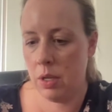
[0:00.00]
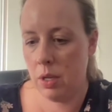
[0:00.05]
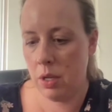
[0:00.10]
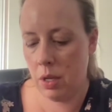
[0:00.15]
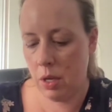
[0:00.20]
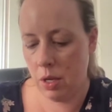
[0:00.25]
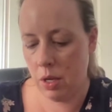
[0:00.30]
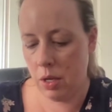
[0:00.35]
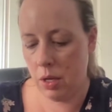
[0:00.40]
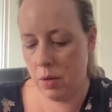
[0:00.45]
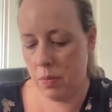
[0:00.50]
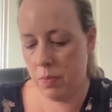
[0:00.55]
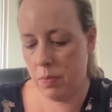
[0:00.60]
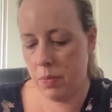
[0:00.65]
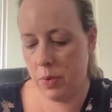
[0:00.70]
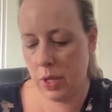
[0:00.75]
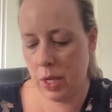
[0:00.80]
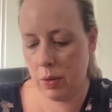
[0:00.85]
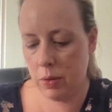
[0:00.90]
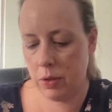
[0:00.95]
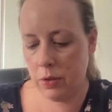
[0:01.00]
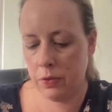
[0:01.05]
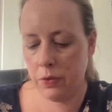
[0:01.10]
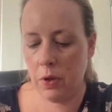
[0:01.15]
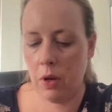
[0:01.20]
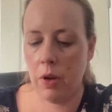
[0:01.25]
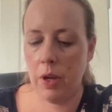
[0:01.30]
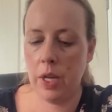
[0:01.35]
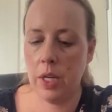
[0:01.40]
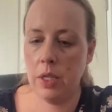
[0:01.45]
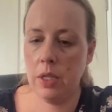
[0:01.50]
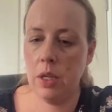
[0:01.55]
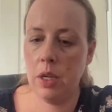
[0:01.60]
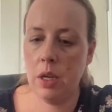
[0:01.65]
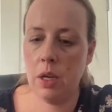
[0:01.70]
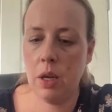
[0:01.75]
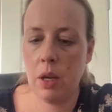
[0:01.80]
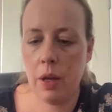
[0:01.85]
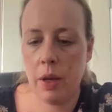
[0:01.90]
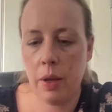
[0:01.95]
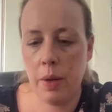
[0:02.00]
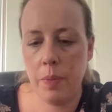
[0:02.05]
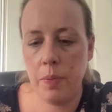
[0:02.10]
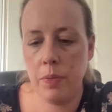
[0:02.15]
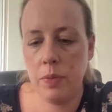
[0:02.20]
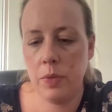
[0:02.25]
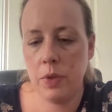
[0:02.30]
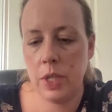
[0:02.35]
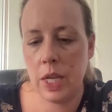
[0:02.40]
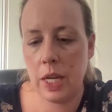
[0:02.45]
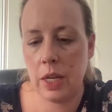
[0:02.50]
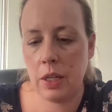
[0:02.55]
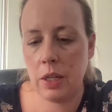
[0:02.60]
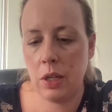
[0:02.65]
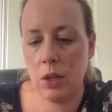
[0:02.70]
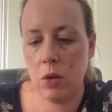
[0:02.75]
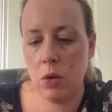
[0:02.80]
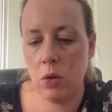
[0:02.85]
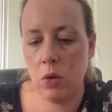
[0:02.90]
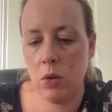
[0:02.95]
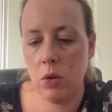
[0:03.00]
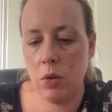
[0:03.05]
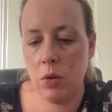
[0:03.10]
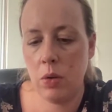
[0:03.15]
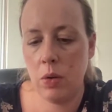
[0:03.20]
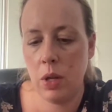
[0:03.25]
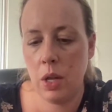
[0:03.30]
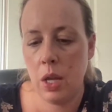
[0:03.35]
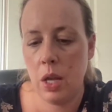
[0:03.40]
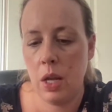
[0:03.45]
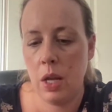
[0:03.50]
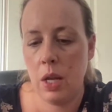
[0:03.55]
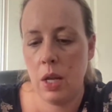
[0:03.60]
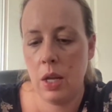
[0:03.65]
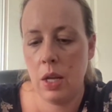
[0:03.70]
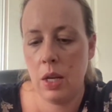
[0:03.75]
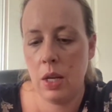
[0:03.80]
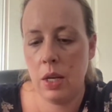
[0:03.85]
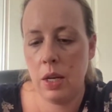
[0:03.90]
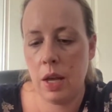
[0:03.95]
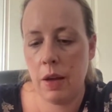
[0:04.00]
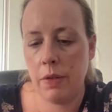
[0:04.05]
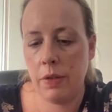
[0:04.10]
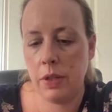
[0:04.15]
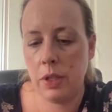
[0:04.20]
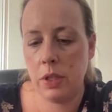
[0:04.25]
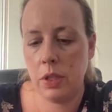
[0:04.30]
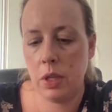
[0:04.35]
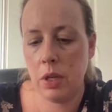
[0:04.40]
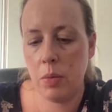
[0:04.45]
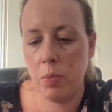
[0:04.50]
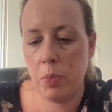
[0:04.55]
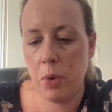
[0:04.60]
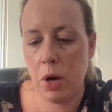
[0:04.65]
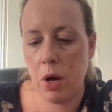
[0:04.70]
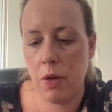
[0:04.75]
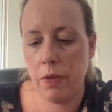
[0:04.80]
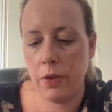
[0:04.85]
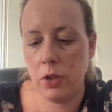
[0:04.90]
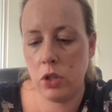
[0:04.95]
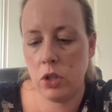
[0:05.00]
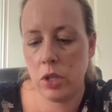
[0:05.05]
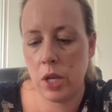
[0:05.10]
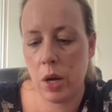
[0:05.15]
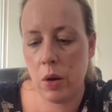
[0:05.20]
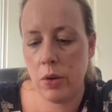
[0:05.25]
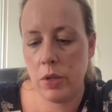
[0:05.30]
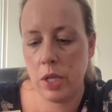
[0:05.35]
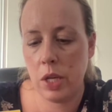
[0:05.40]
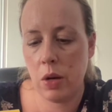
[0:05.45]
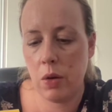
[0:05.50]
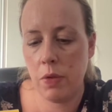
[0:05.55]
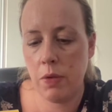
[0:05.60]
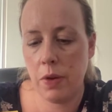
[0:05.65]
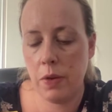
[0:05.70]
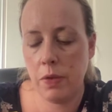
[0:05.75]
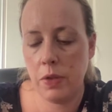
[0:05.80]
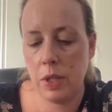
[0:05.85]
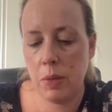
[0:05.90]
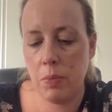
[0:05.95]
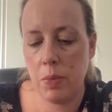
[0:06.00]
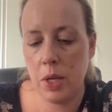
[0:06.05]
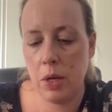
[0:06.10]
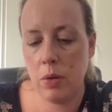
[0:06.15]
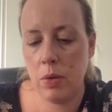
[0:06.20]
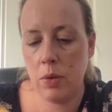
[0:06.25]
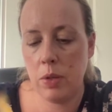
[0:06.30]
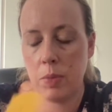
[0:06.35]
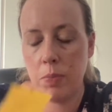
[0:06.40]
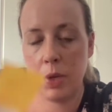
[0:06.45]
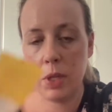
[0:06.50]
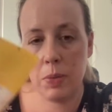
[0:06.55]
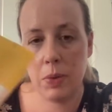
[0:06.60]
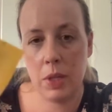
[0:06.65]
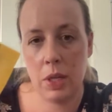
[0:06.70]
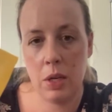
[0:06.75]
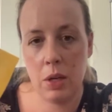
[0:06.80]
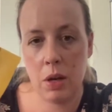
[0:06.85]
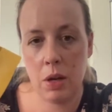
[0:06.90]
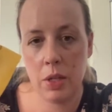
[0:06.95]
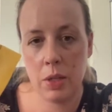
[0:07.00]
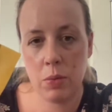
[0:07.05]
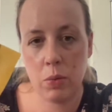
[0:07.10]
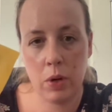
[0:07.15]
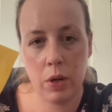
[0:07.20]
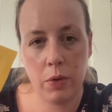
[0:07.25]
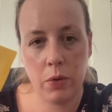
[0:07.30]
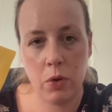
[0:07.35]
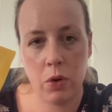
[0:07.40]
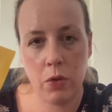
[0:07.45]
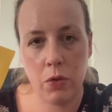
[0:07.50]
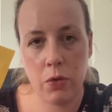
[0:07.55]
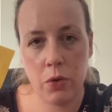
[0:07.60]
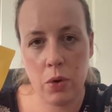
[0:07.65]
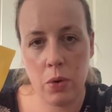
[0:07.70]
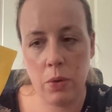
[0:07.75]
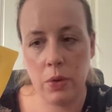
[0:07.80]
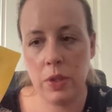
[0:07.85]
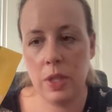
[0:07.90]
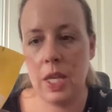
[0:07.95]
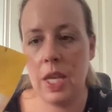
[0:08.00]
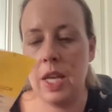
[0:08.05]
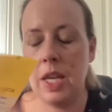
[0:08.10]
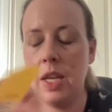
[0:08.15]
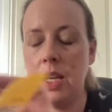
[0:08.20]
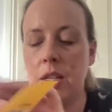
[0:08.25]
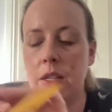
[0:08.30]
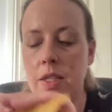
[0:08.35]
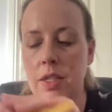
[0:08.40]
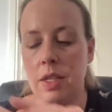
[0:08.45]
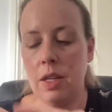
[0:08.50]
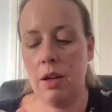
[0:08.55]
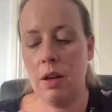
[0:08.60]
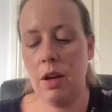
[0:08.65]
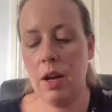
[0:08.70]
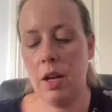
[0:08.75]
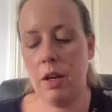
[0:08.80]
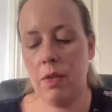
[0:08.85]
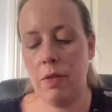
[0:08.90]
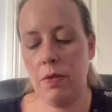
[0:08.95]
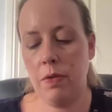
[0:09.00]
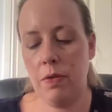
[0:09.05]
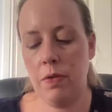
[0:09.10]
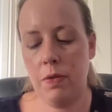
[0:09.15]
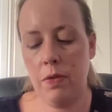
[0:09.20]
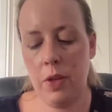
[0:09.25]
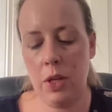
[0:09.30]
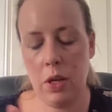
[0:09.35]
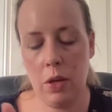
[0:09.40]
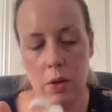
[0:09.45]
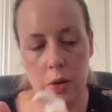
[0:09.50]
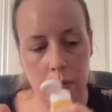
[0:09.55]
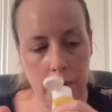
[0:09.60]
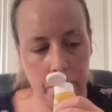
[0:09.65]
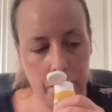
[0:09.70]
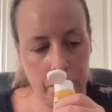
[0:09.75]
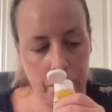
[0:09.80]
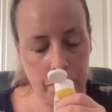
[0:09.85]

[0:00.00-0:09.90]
that was fine. Declior Lavender Bath and Shower Gel, 50 mils. Must be the last one I've got through of these. I had a few.